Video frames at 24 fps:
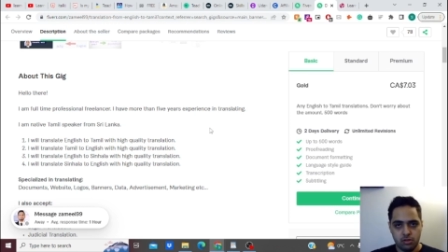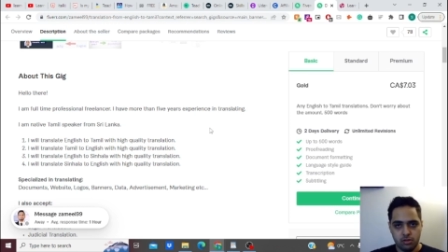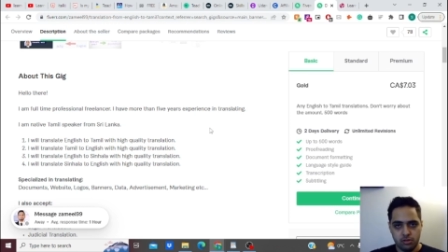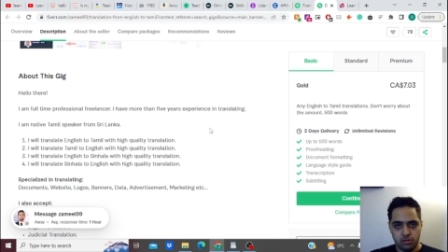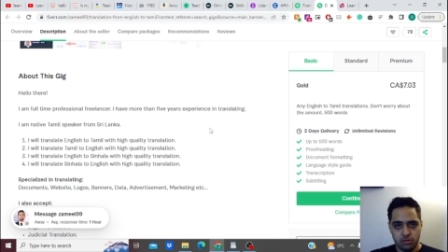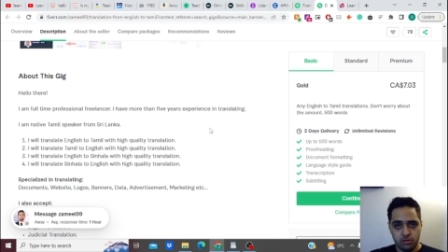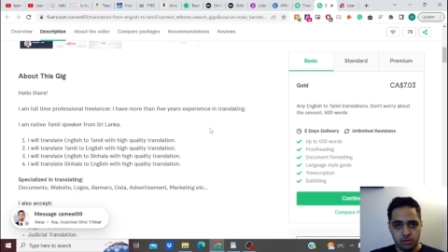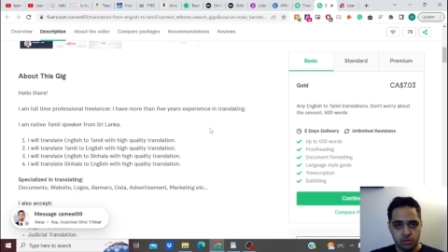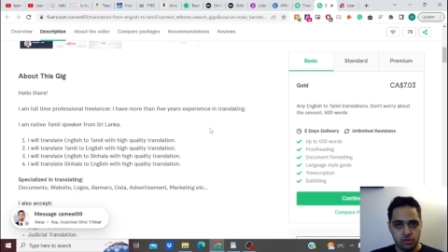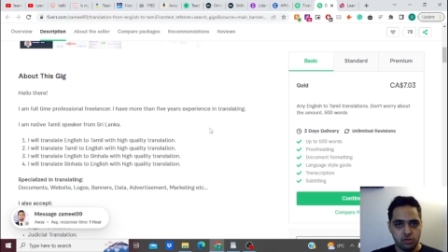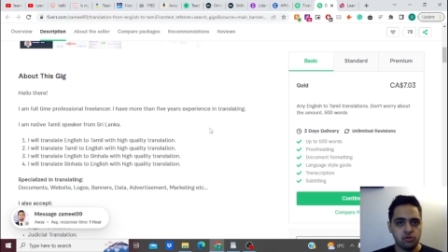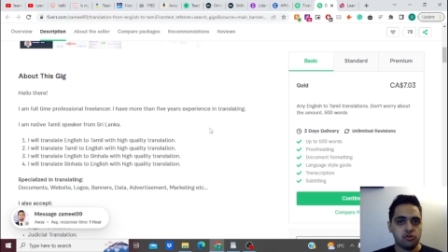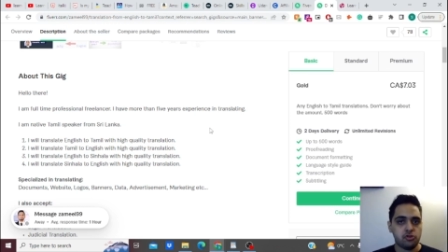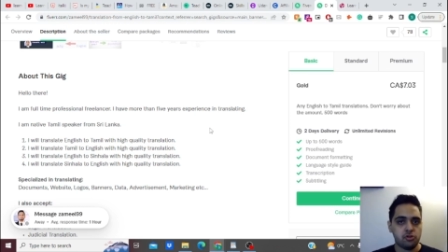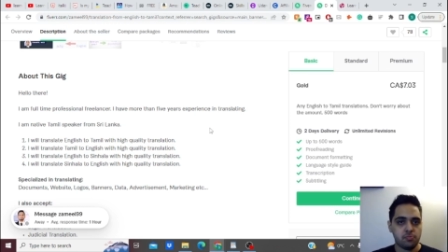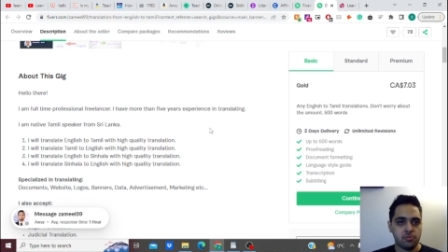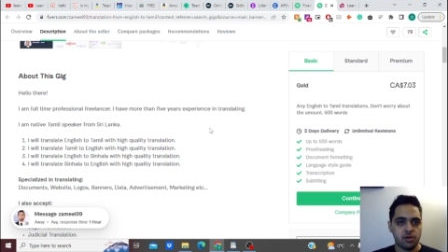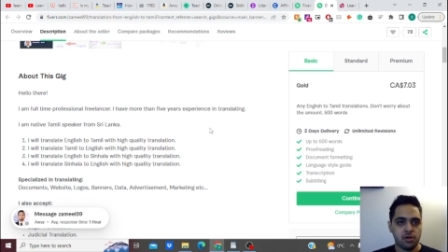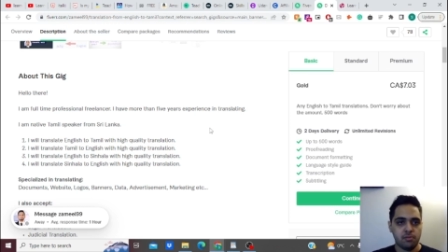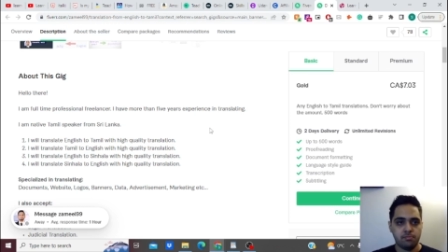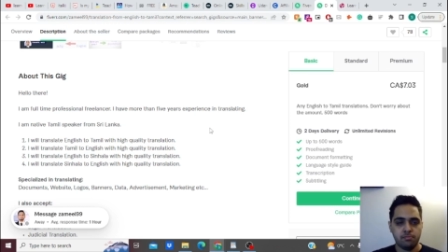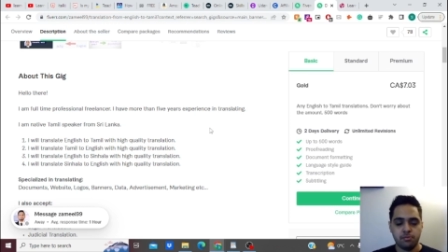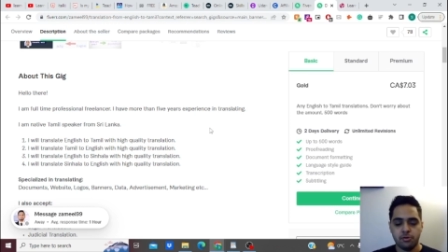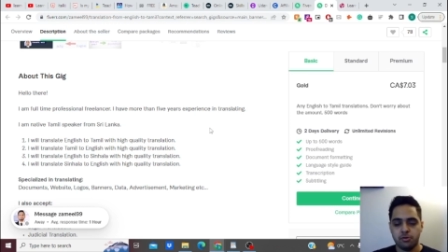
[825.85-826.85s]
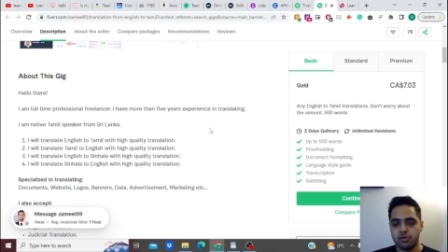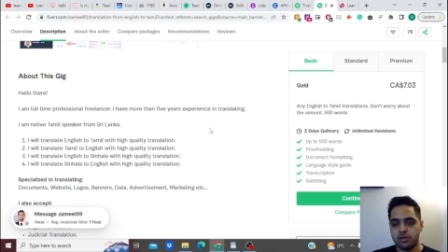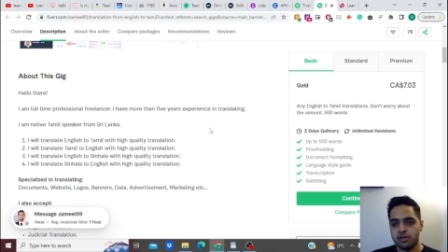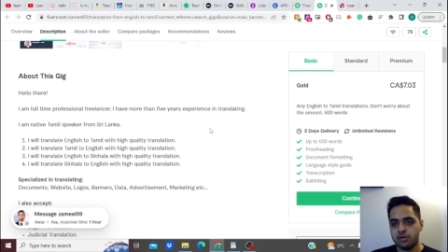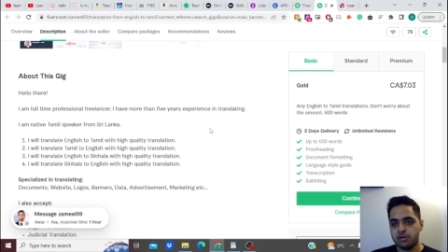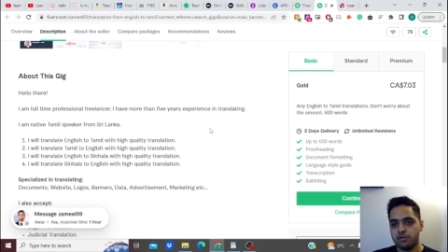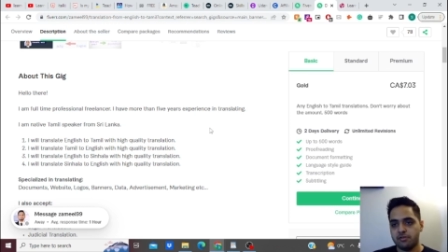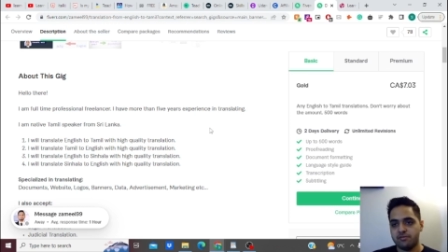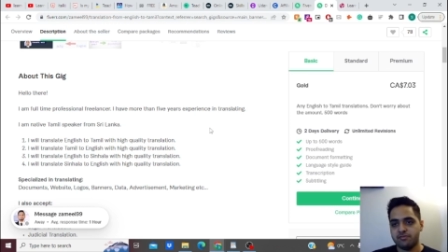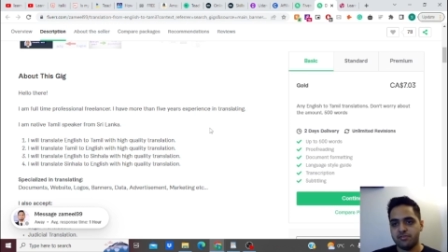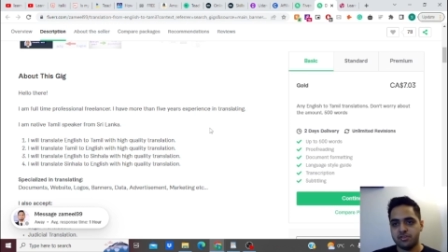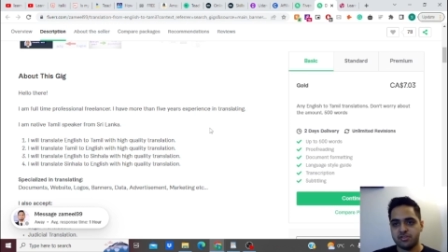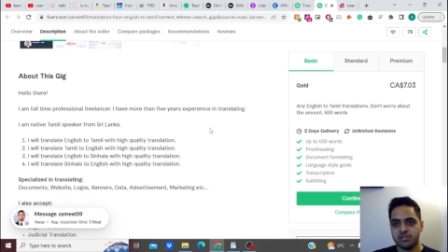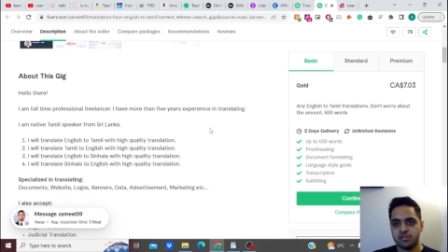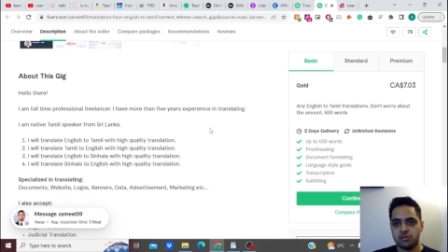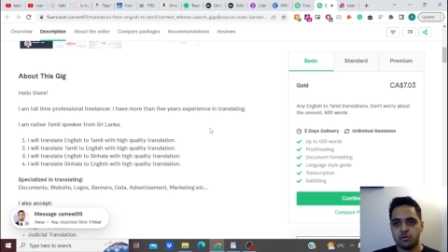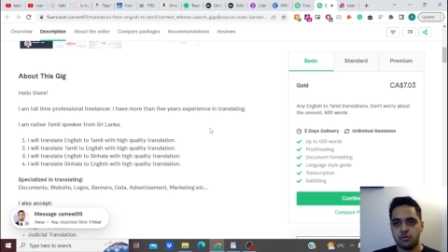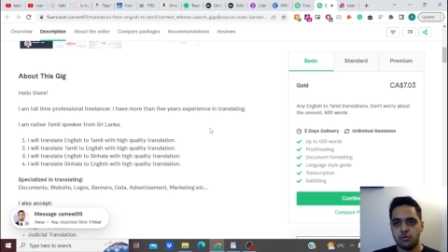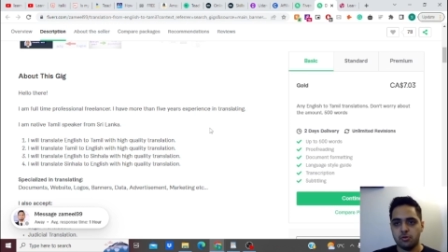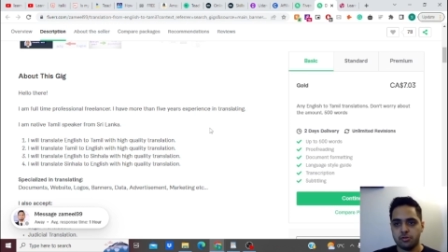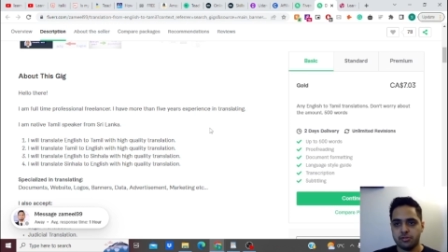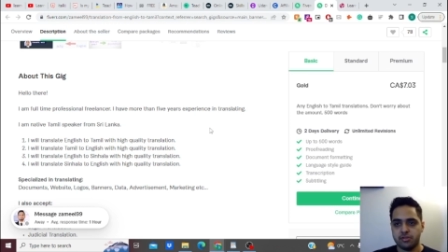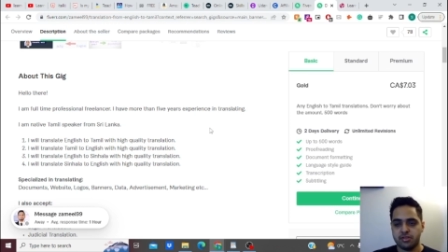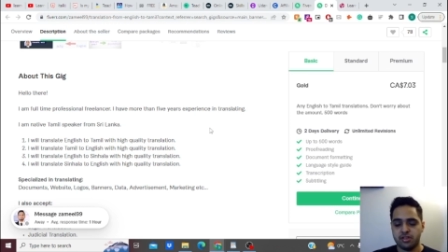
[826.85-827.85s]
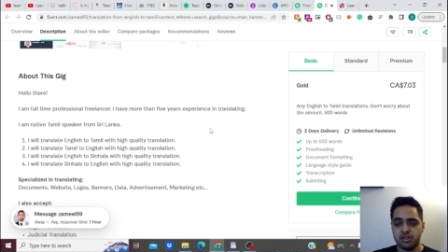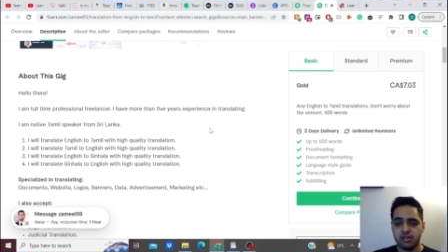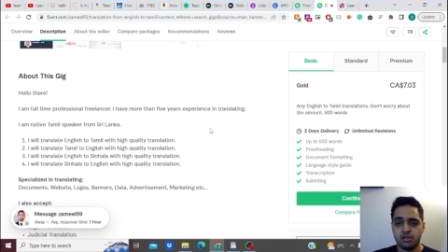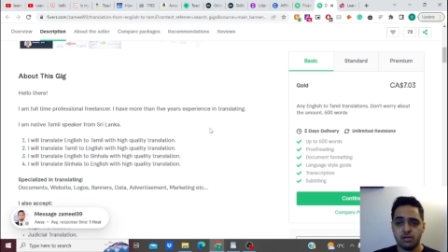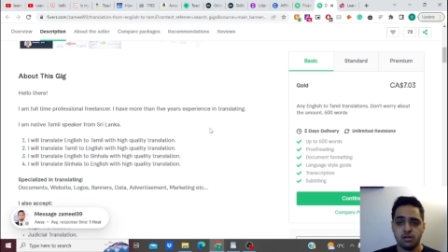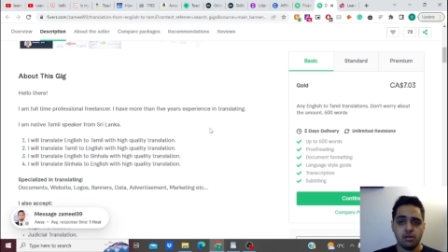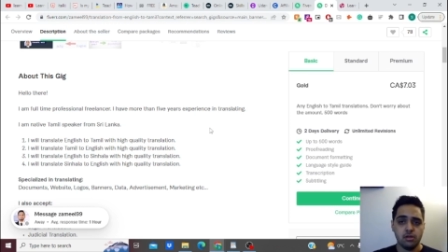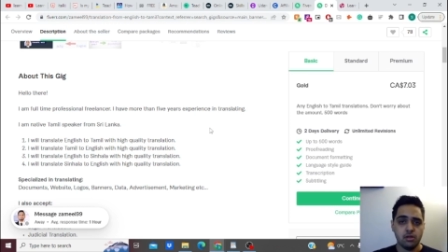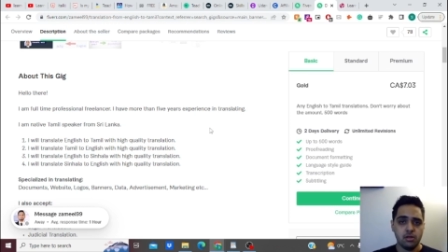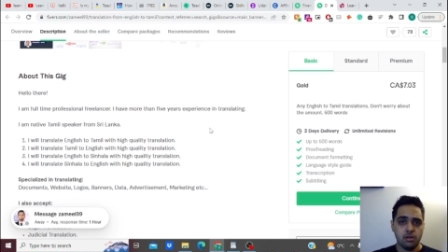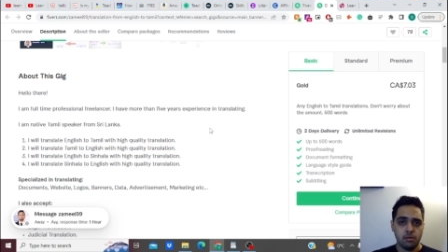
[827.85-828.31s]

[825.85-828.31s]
the YouTube component of this whole thing.